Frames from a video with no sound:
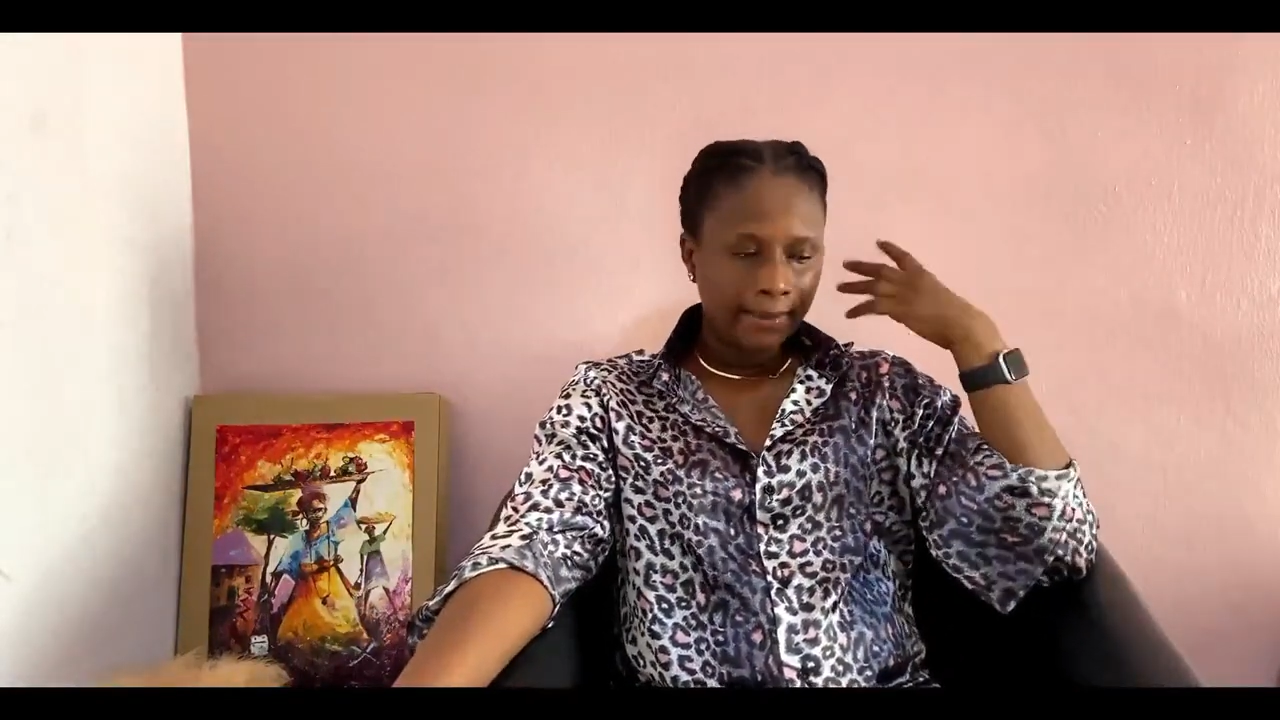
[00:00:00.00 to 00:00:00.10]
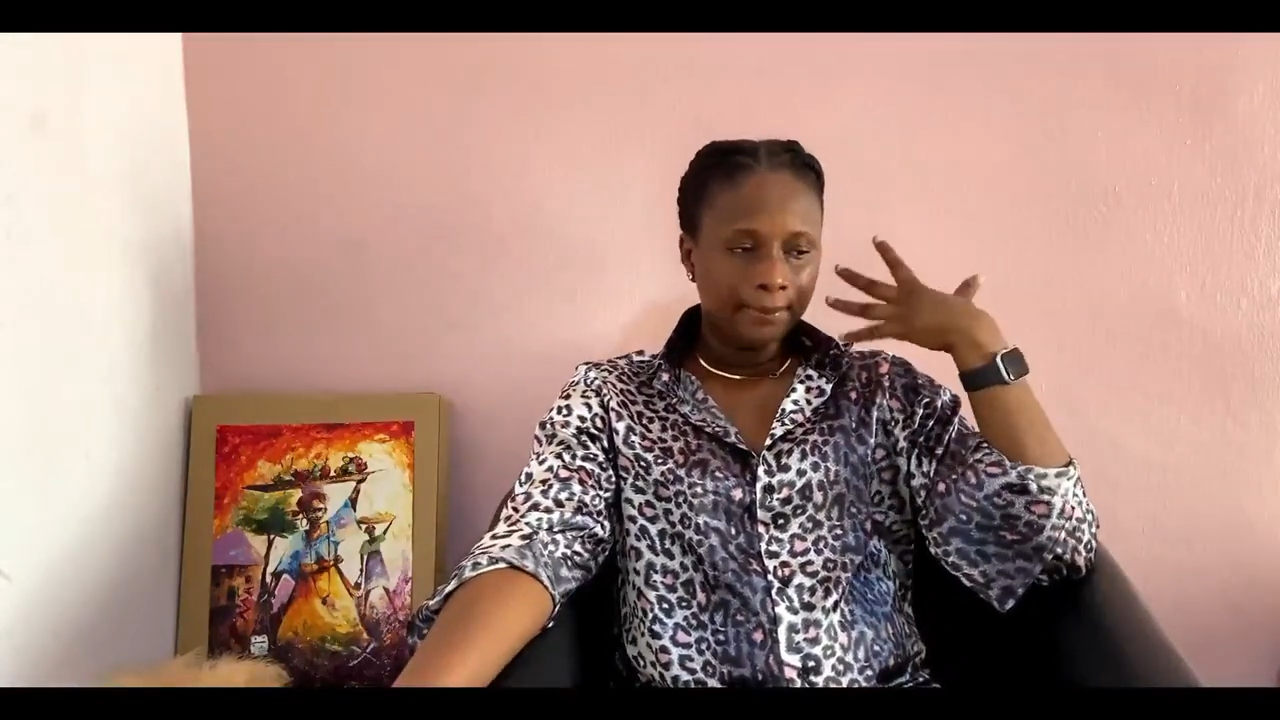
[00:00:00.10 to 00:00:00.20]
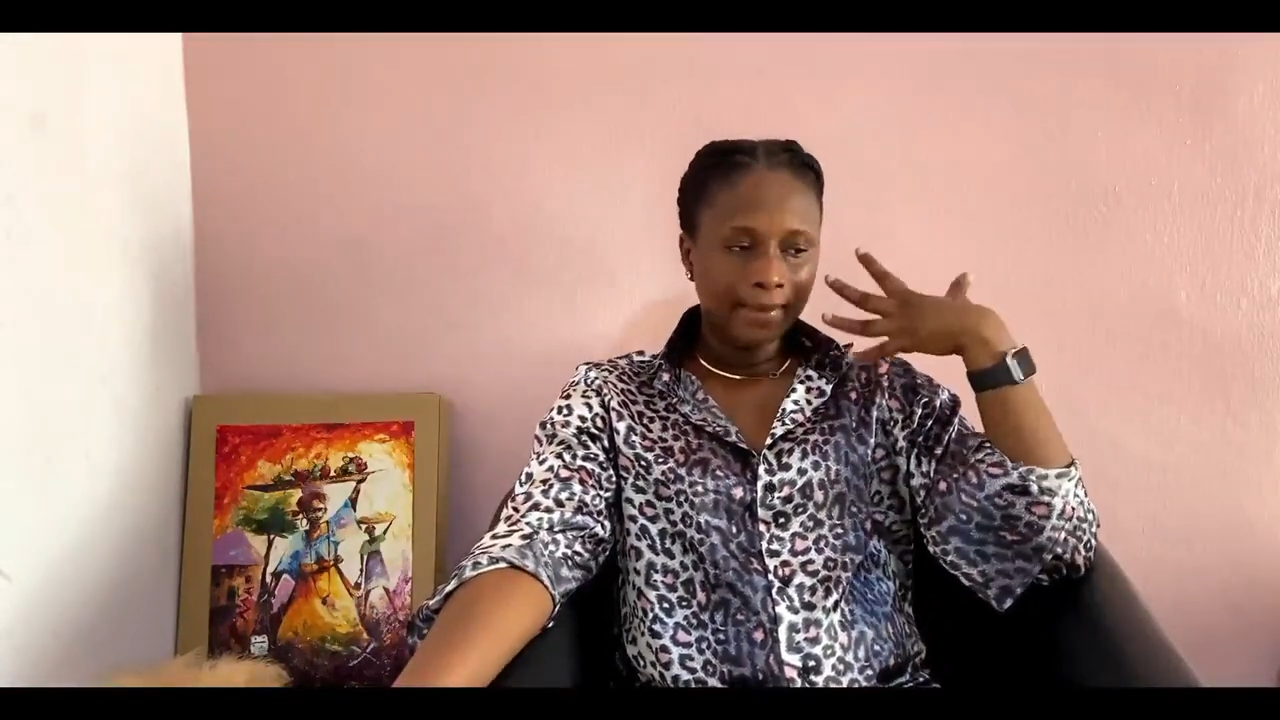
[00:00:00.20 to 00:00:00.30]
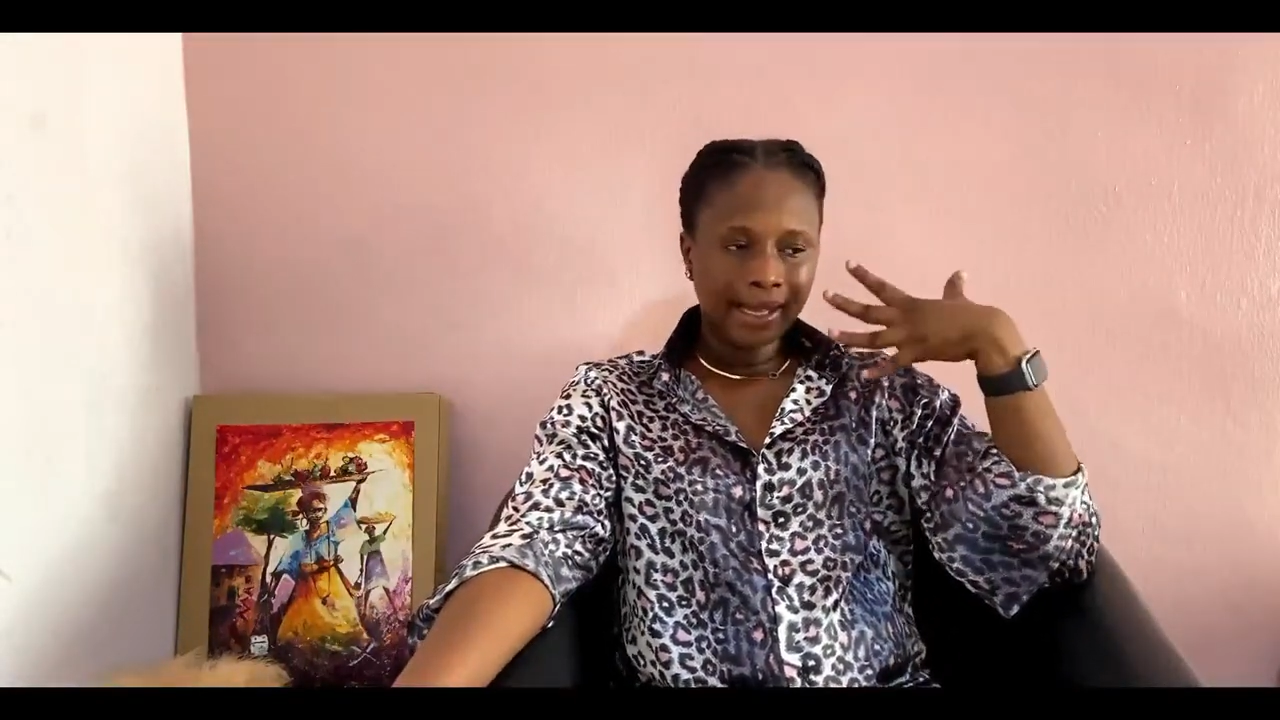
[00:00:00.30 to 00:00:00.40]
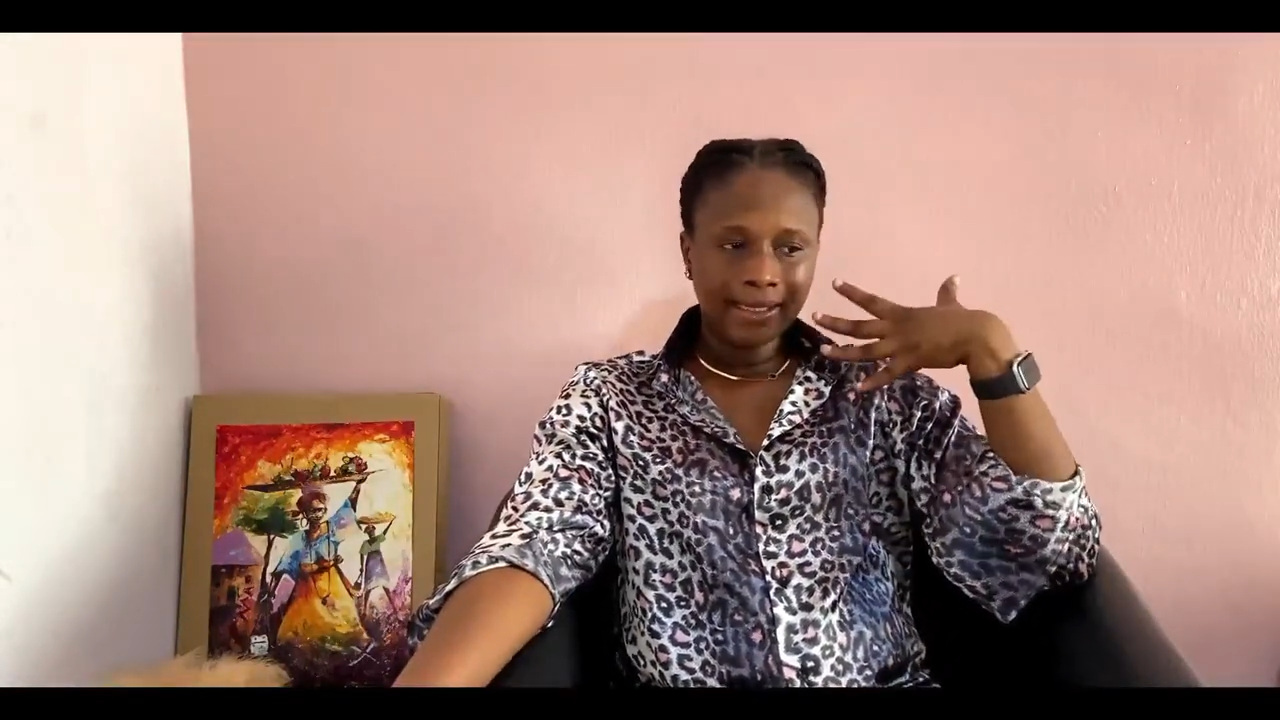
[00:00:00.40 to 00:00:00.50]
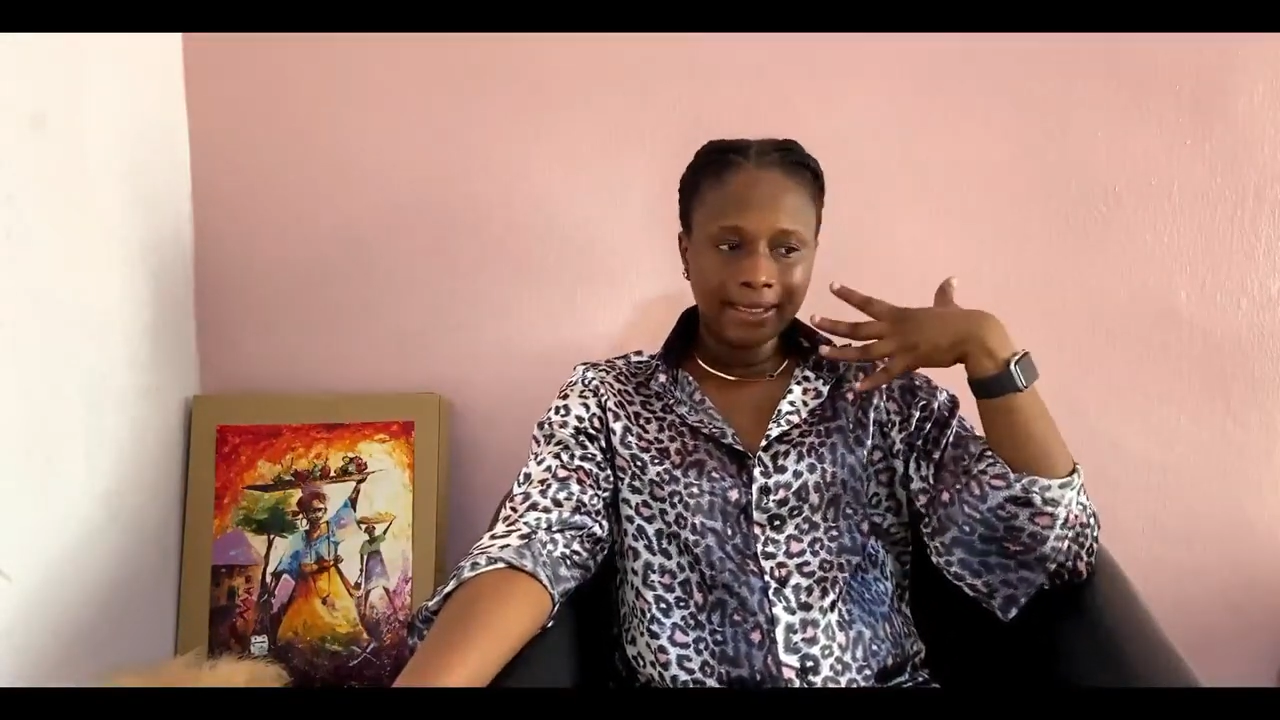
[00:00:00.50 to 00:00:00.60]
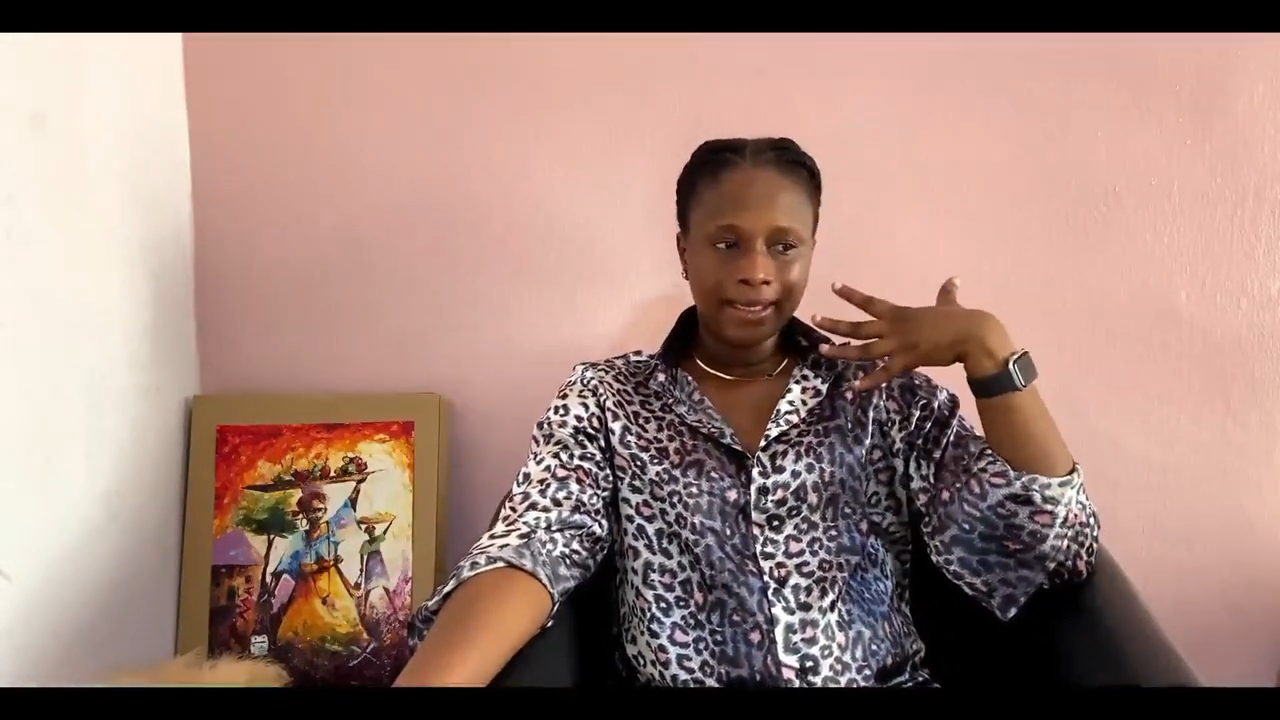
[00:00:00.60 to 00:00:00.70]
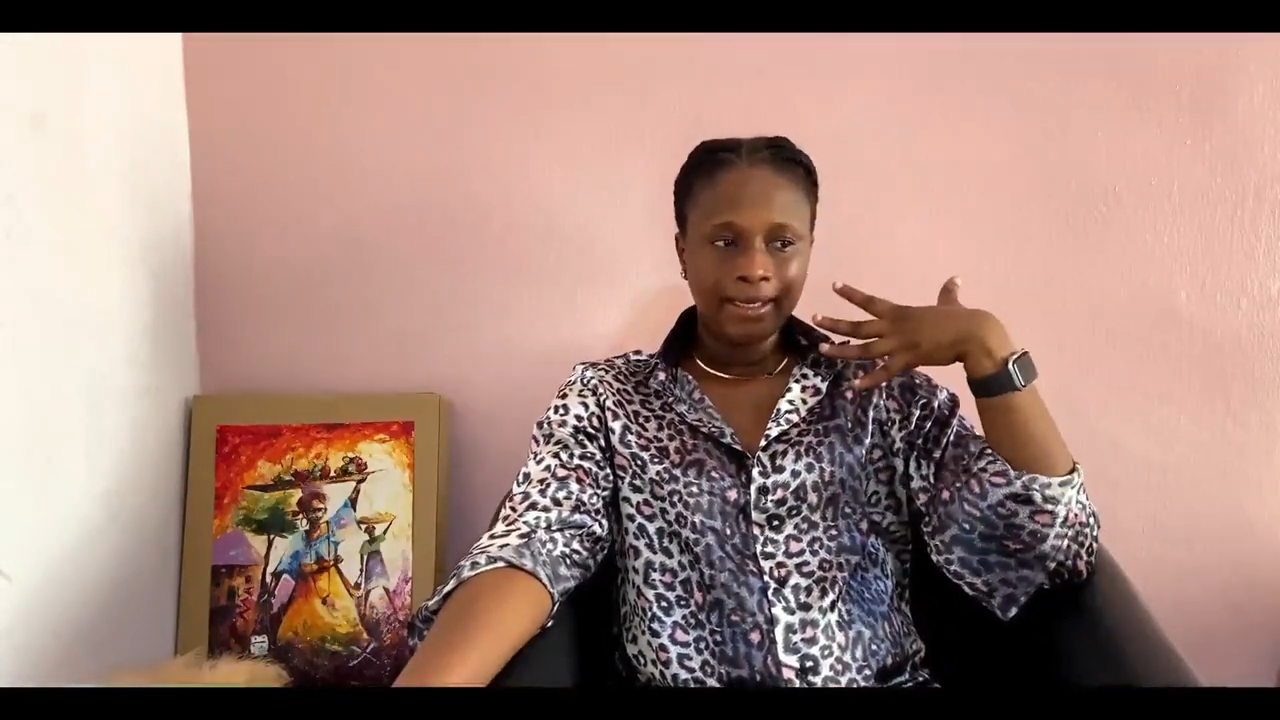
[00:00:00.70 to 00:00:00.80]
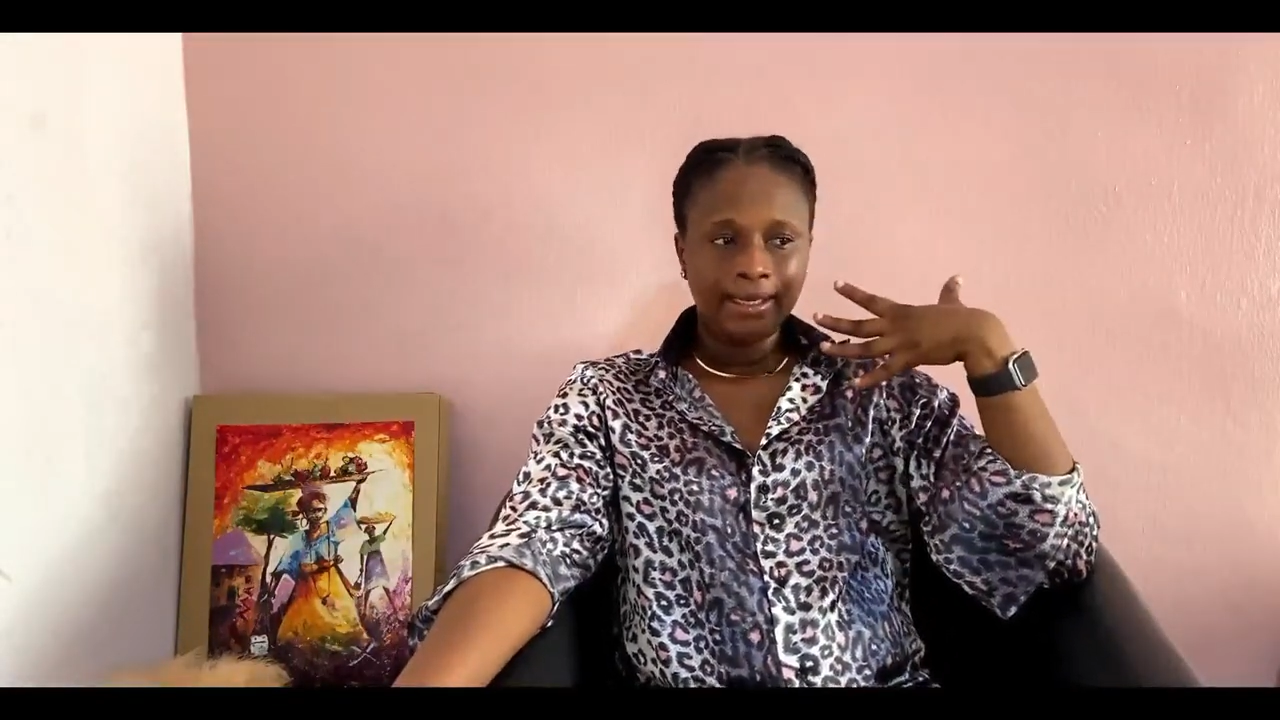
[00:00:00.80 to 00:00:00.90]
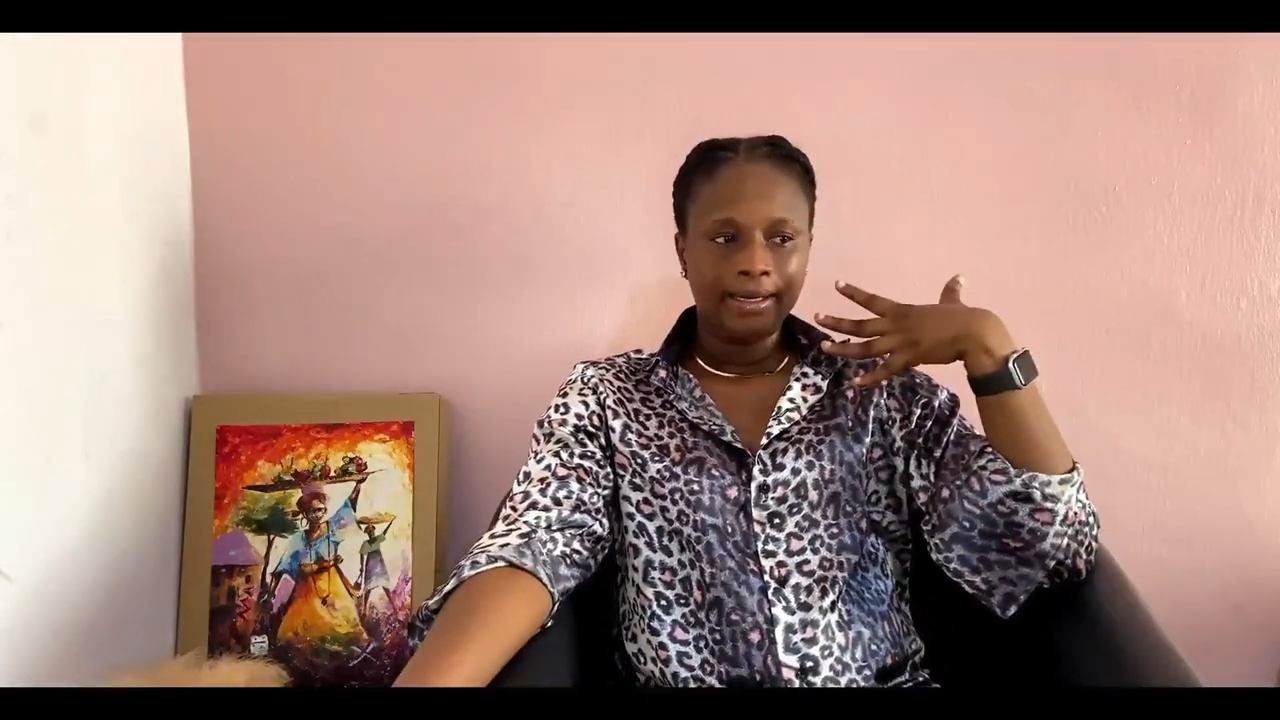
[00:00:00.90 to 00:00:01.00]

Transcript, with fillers: a man